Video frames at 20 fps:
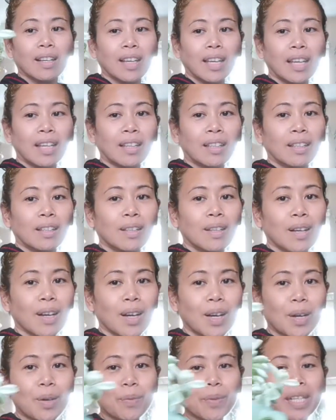And
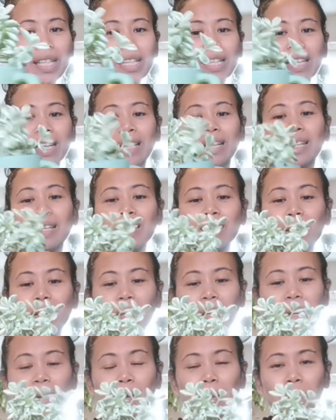I really like
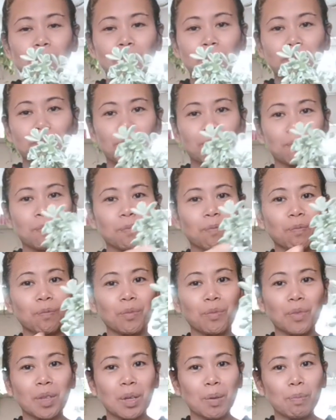
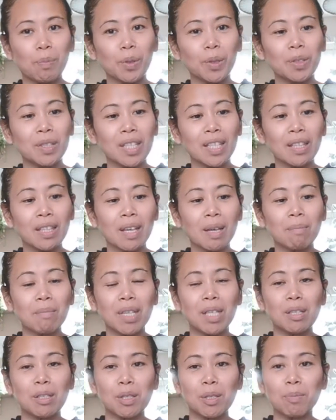putting them
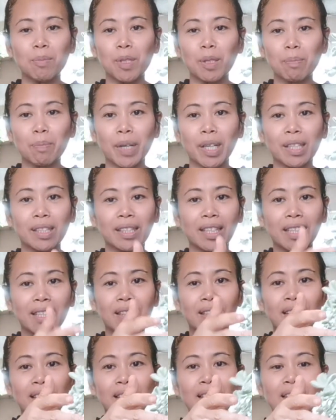in a small pot
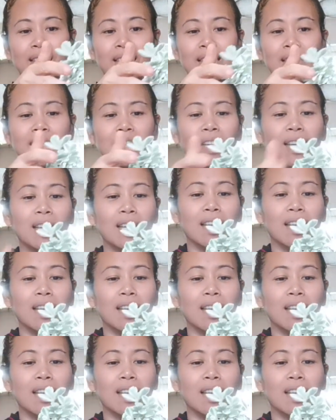like this.